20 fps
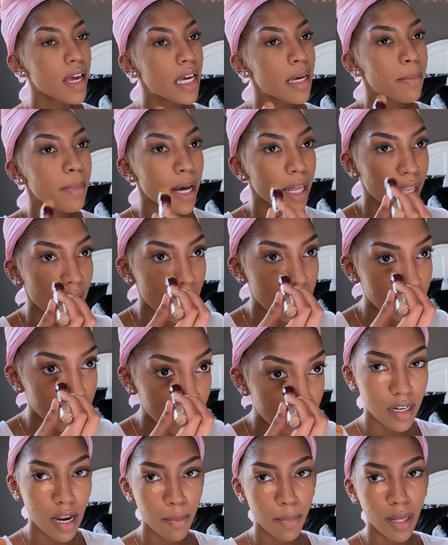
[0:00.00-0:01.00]
in my
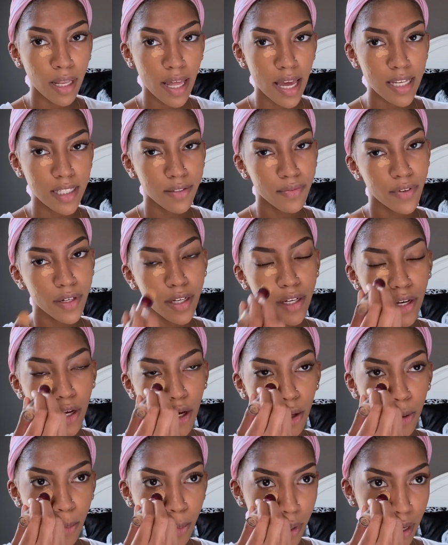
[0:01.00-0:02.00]
last, not my last
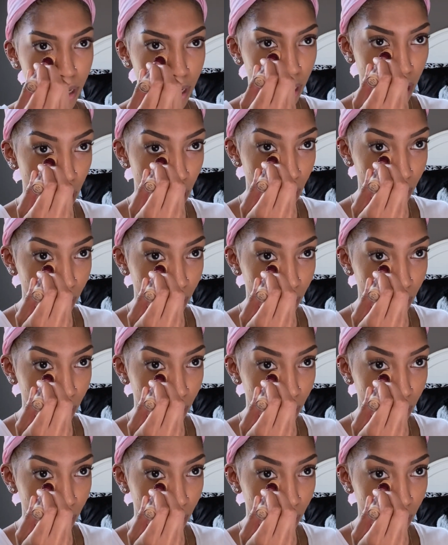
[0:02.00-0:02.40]
video, but